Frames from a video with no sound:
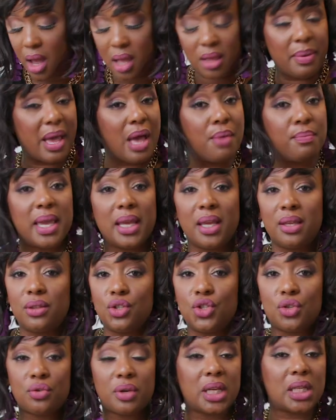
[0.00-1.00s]
all about making
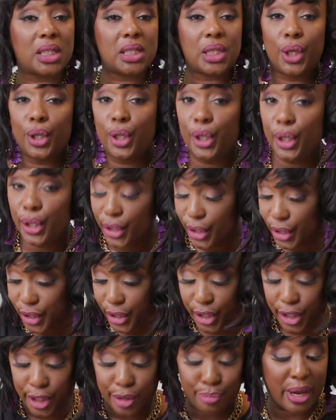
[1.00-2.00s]
the drinks look
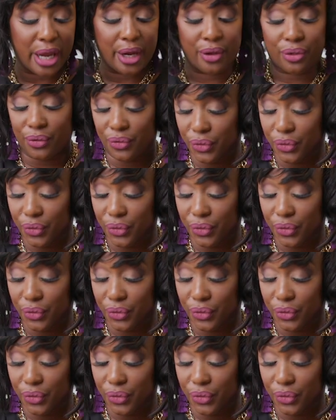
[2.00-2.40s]
good, making the